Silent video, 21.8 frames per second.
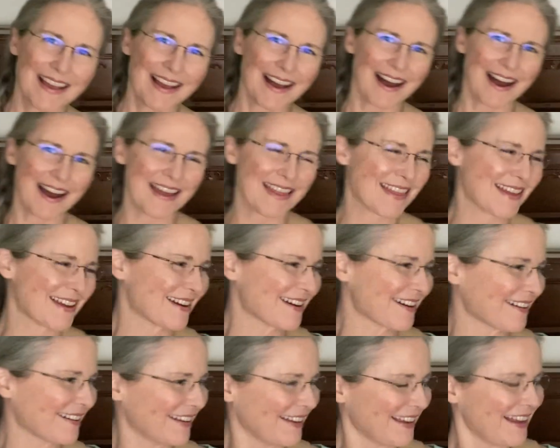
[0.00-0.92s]
Hi
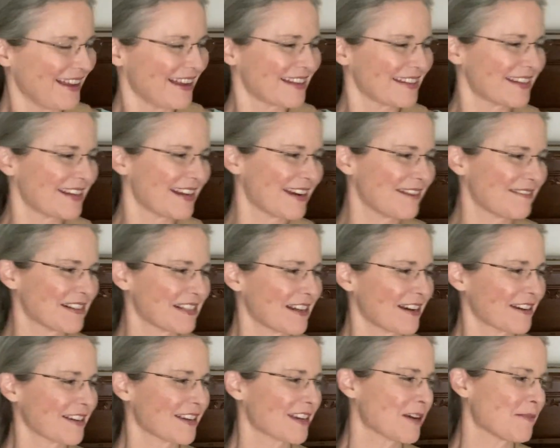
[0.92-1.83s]
there. Today we're
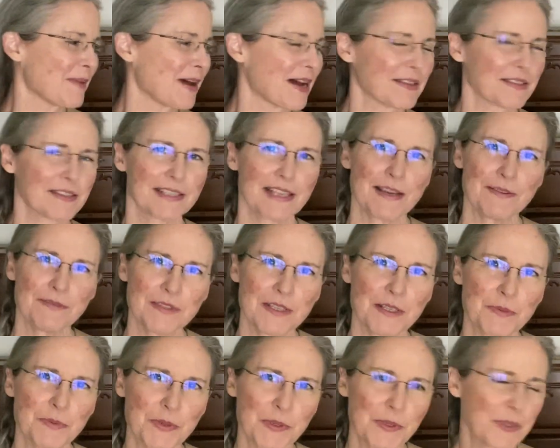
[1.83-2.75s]
talking about
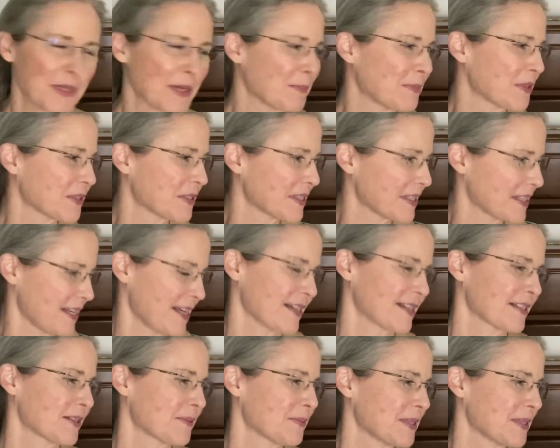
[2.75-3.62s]
safety rule number 6,